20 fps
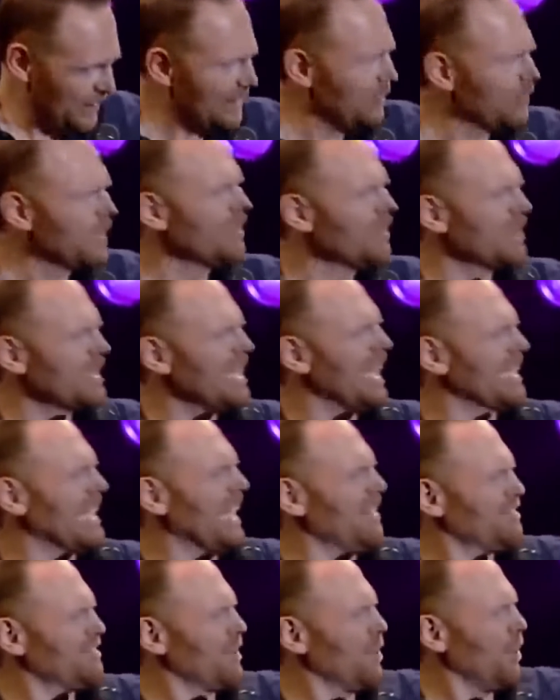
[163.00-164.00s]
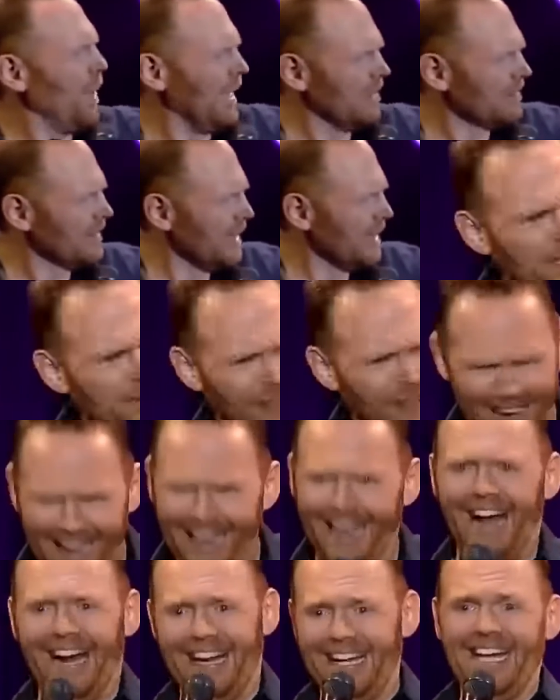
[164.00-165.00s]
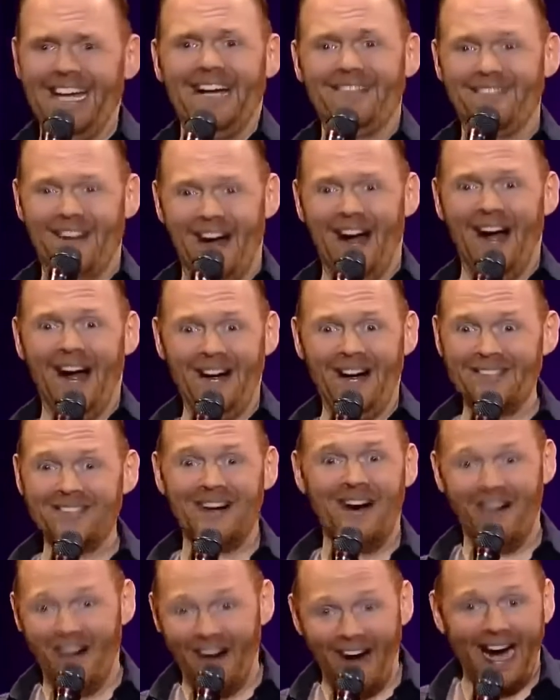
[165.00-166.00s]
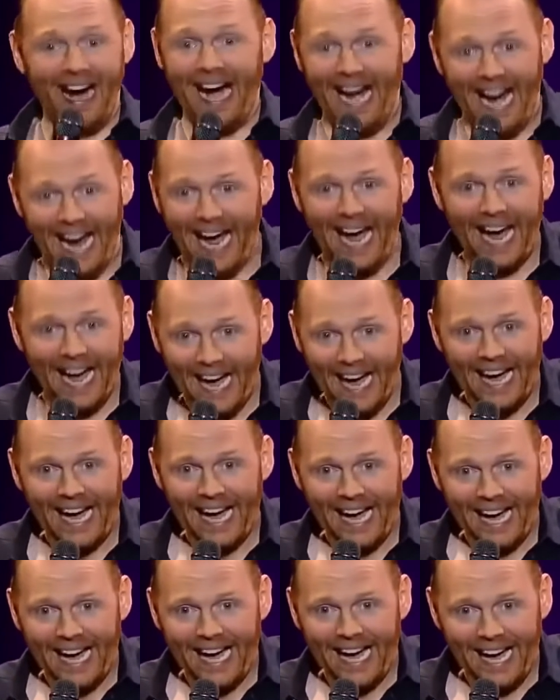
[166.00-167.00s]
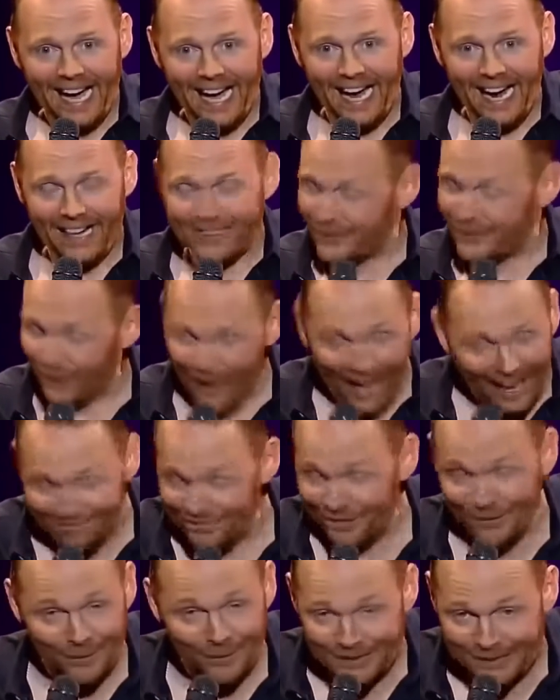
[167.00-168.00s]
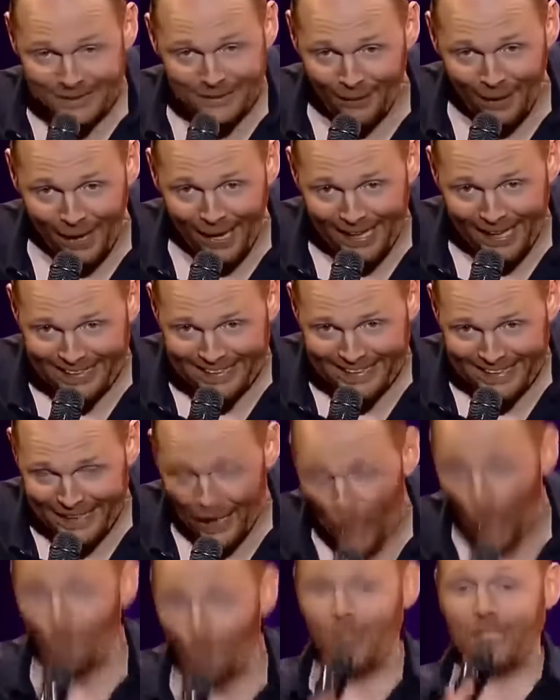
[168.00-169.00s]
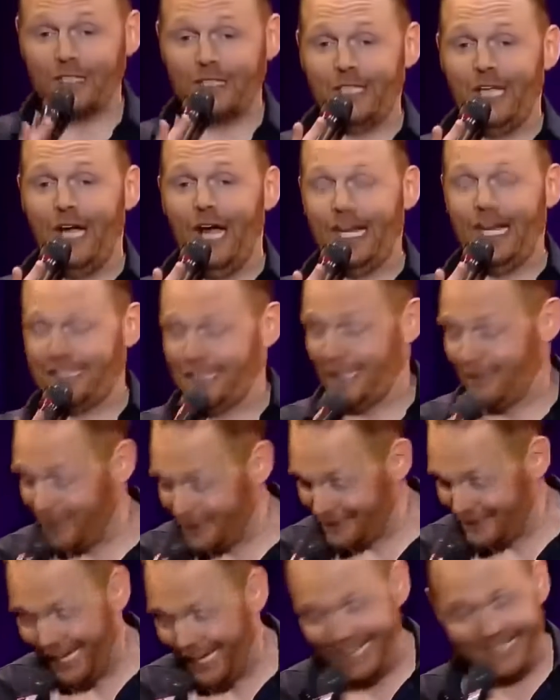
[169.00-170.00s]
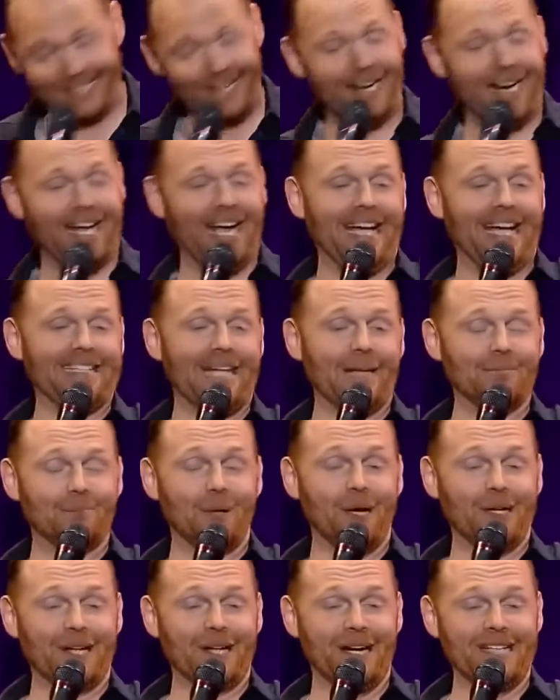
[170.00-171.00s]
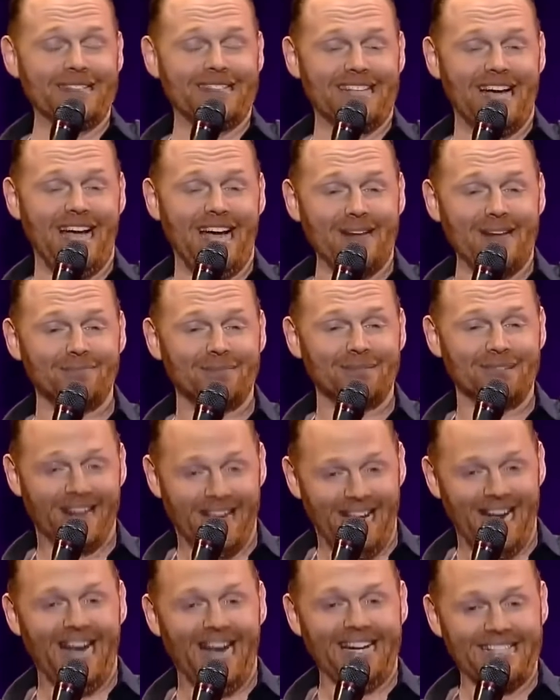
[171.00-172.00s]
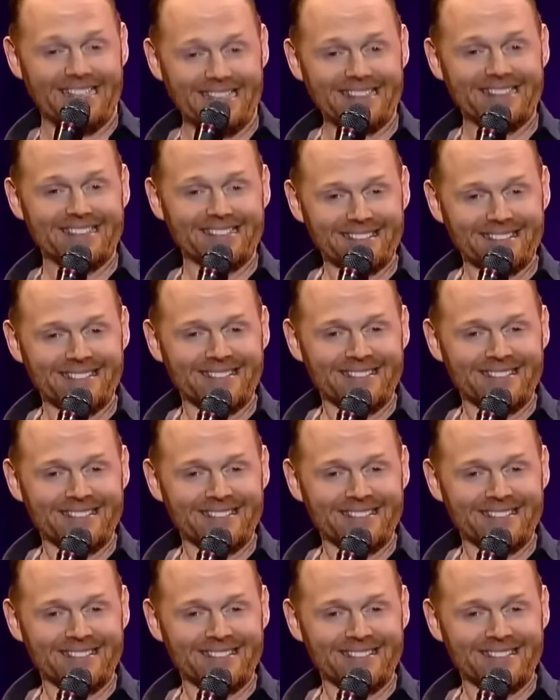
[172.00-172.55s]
You live with that guy for a while, you know? Hey, honey, I'm home. How are you? Yeah, traffic was crazy. Almost lost it, but thank God I had that book on tape, right?